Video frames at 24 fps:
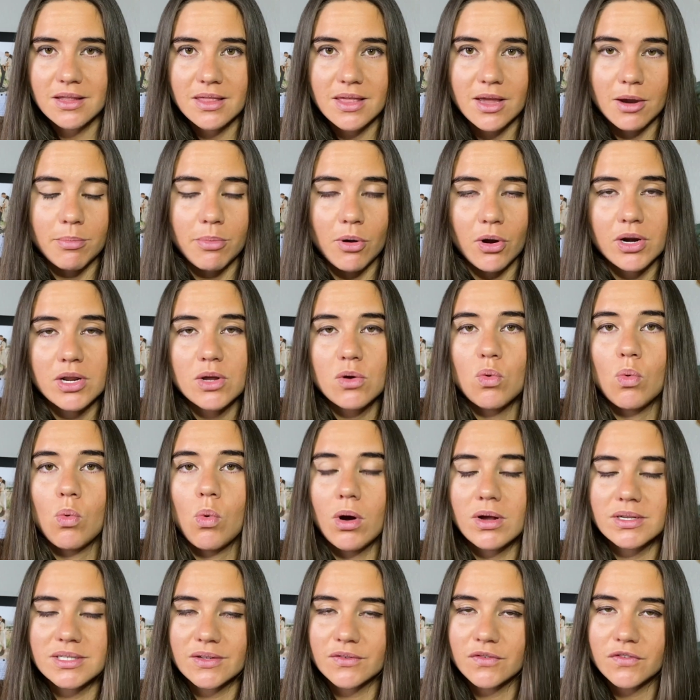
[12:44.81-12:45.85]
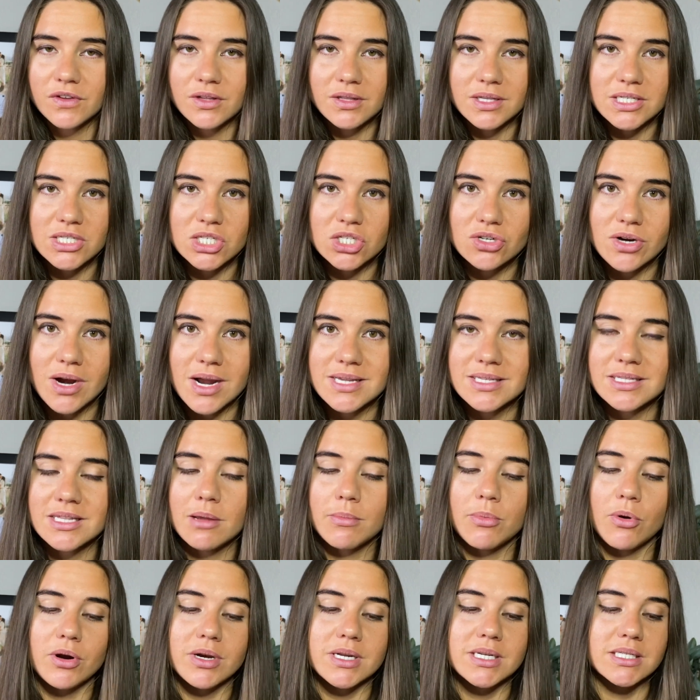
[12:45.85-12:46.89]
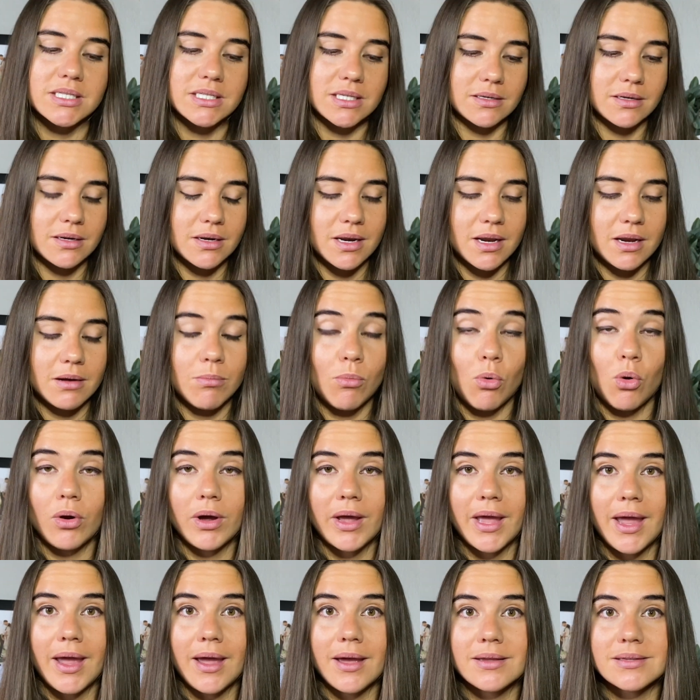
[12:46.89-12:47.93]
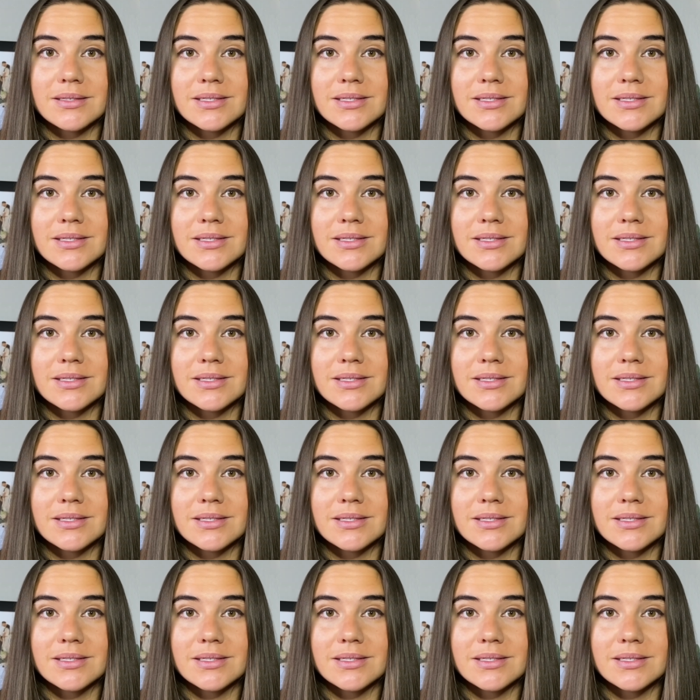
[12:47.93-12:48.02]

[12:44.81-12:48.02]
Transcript: Their body wasn't feeling stressed. Their body didn't need more care.